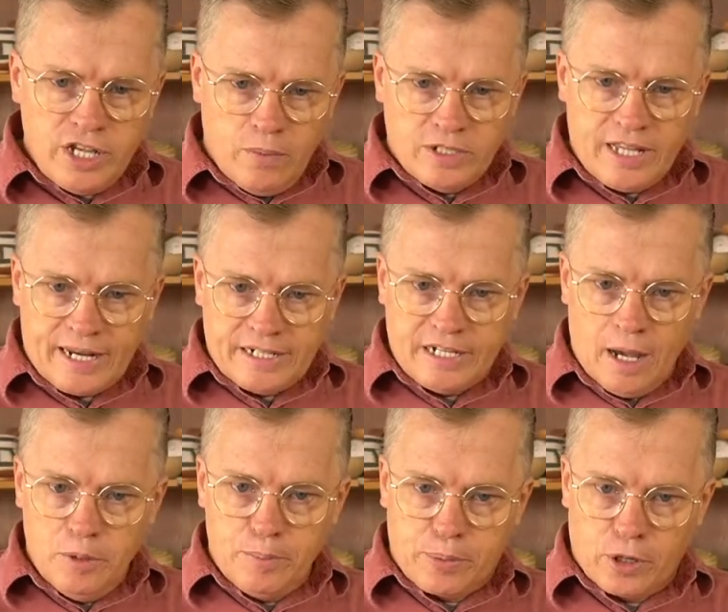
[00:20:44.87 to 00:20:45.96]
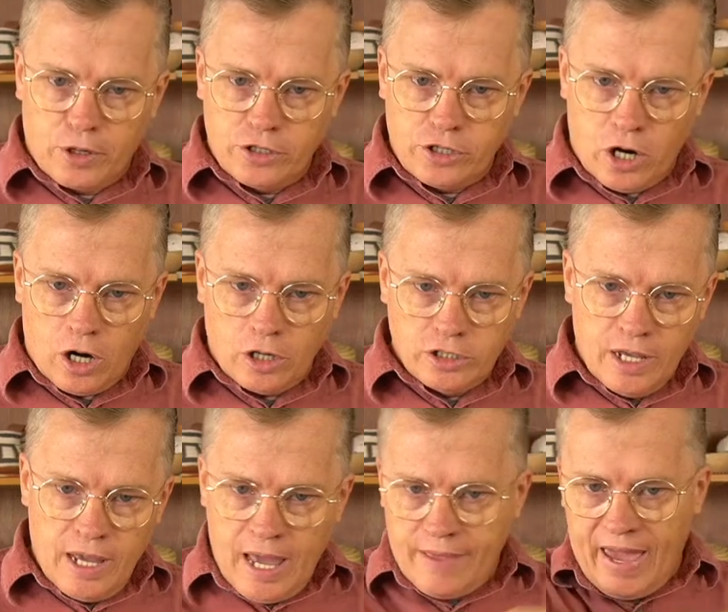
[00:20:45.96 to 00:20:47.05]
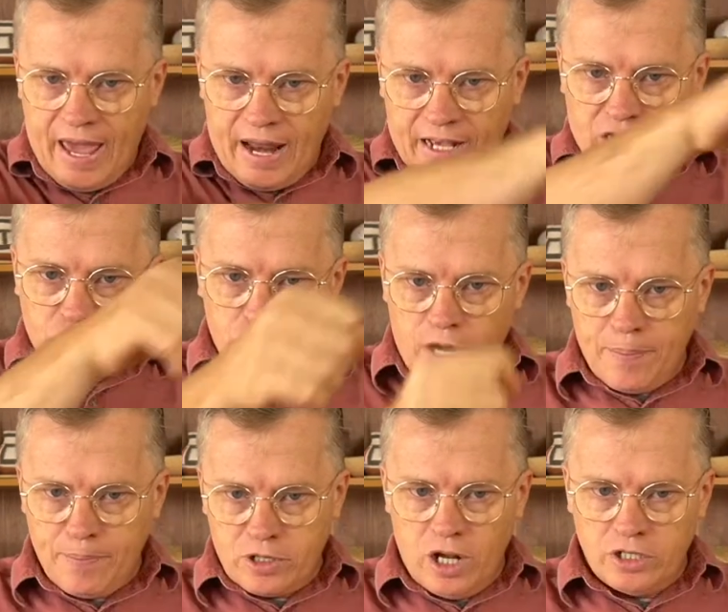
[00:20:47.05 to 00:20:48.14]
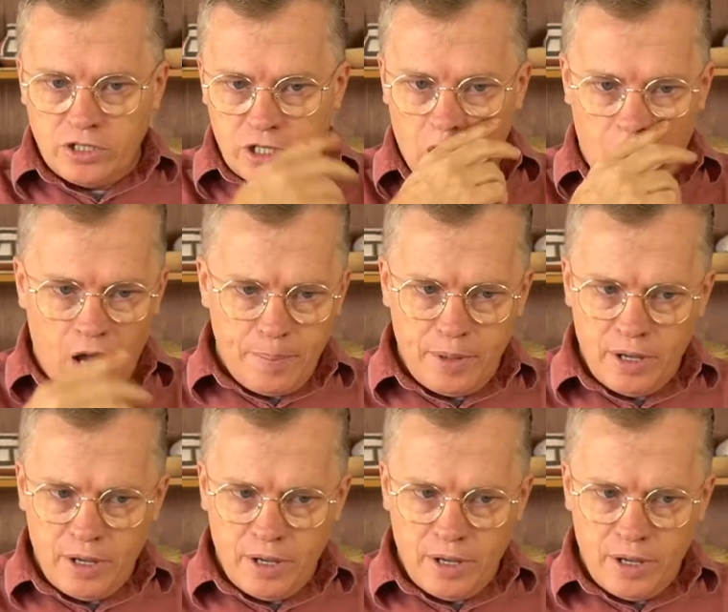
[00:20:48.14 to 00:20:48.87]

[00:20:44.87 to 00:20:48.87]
It was like double bird jars and they had like a strap across the top.